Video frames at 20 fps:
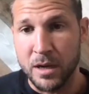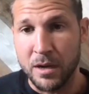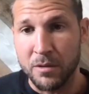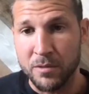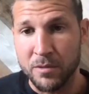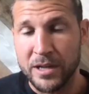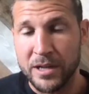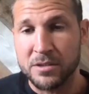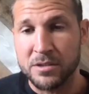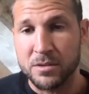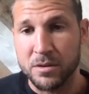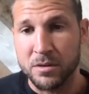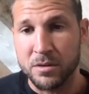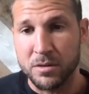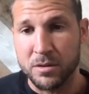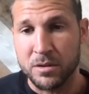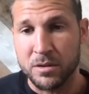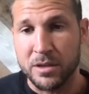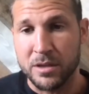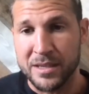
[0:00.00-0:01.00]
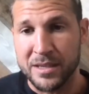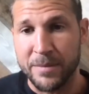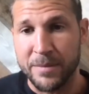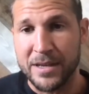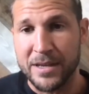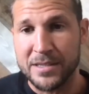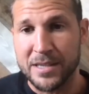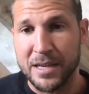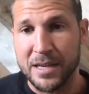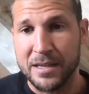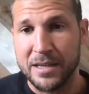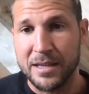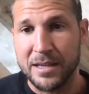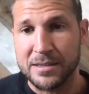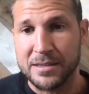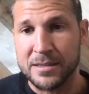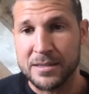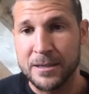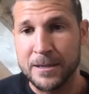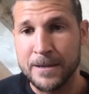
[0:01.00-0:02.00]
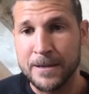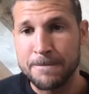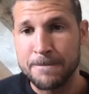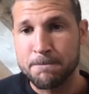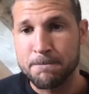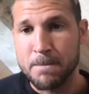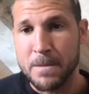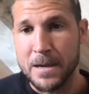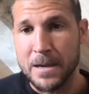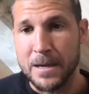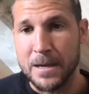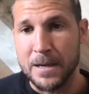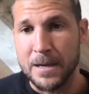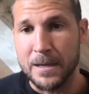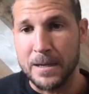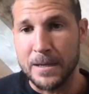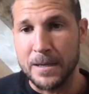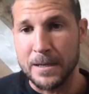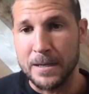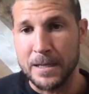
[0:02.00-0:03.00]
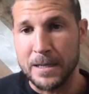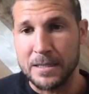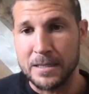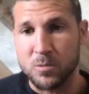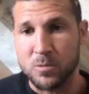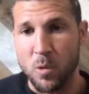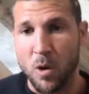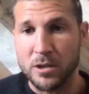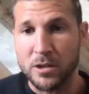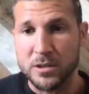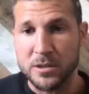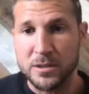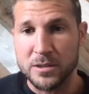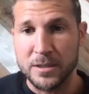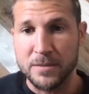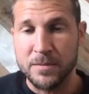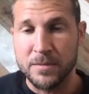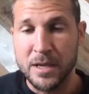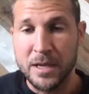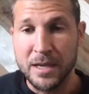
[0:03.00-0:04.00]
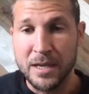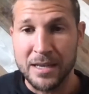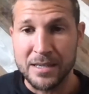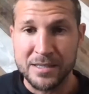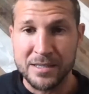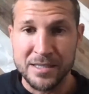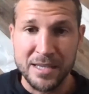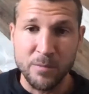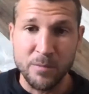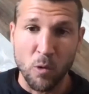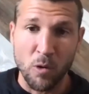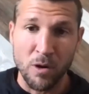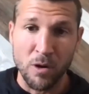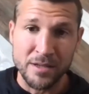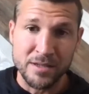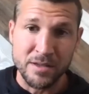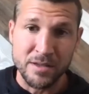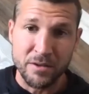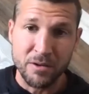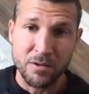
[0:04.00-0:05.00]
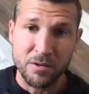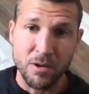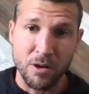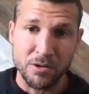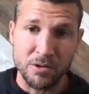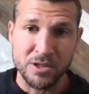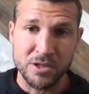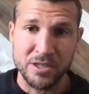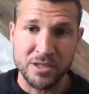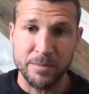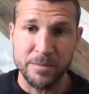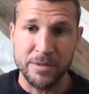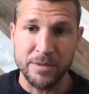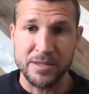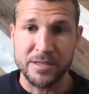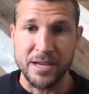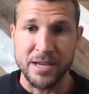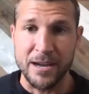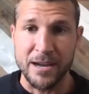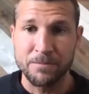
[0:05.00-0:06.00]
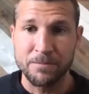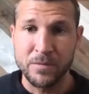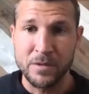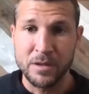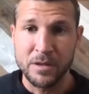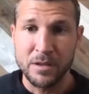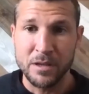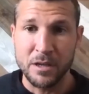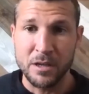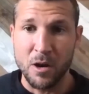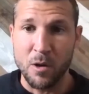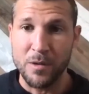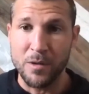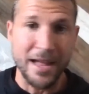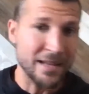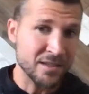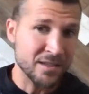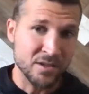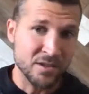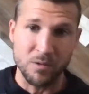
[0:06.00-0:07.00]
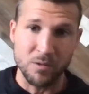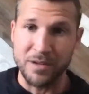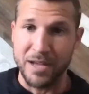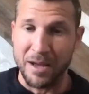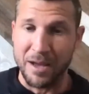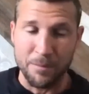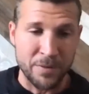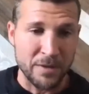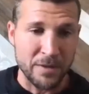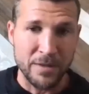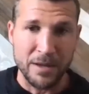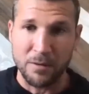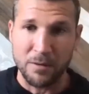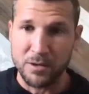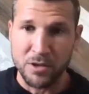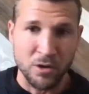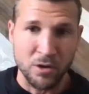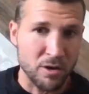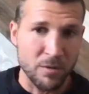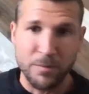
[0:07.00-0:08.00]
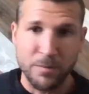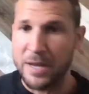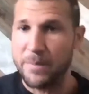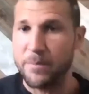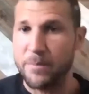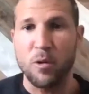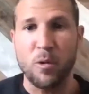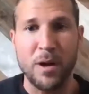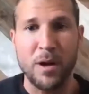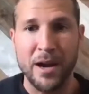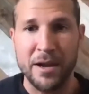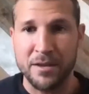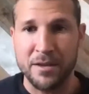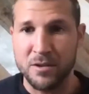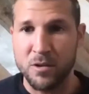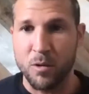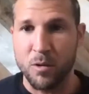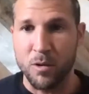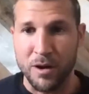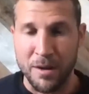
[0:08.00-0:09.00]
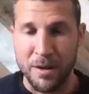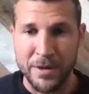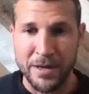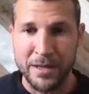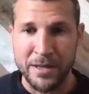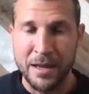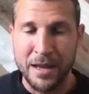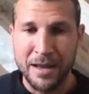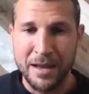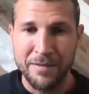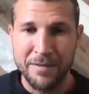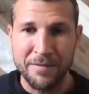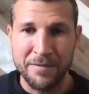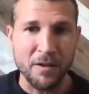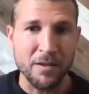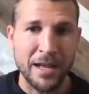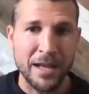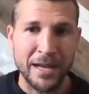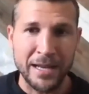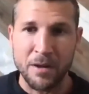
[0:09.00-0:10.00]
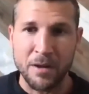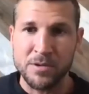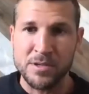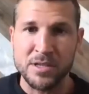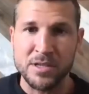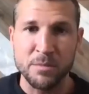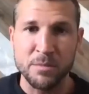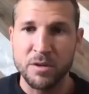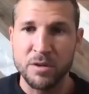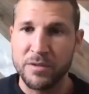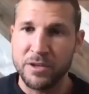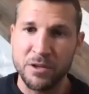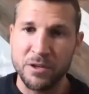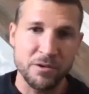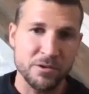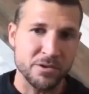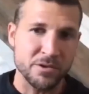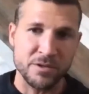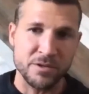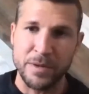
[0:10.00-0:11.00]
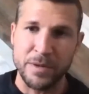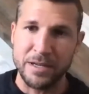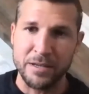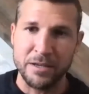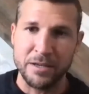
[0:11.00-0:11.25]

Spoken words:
regional or semi-state against Washington at Seymour. It's the third largest gym in the state, and that's sold out. They were turning people away at the door. I mean, felt like I was in the movie Hoosiers, but